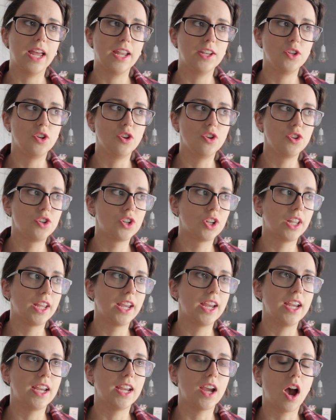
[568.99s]
and
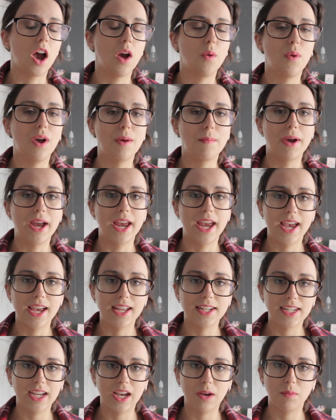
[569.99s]
usually I wear my
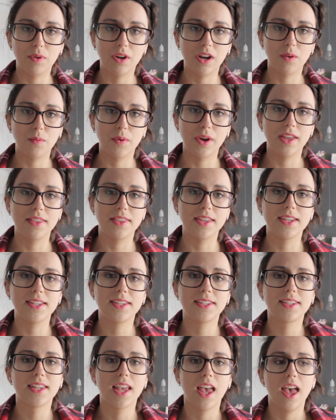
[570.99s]
hair down when I wear
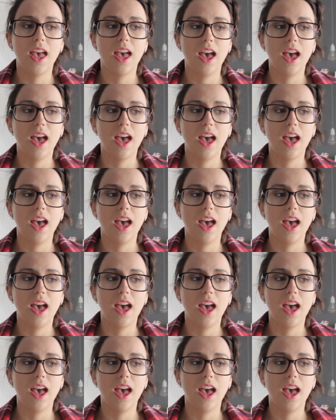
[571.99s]
this,